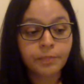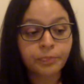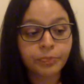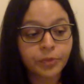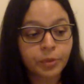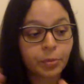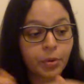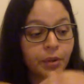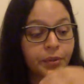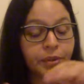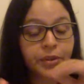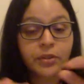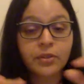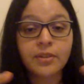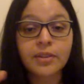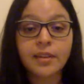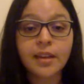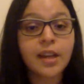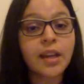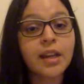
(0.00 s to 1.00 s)
The problem doesn't
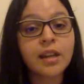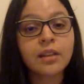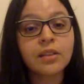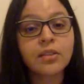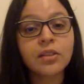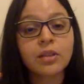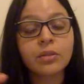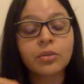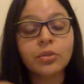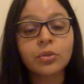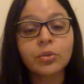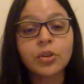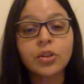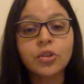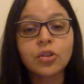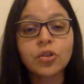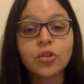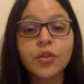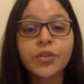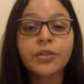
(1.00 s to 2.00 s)
say anything, so we're
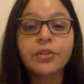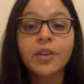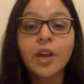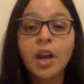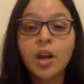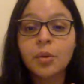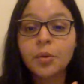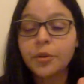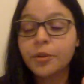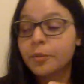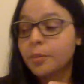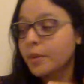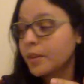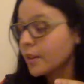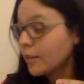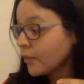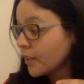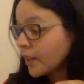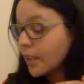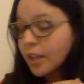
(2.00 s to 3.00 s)
going to use variable
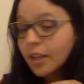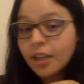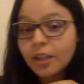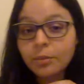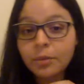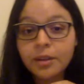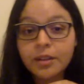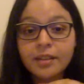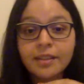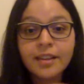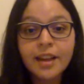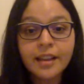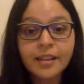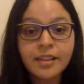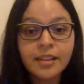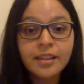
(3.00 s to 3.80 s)
specific heat because that's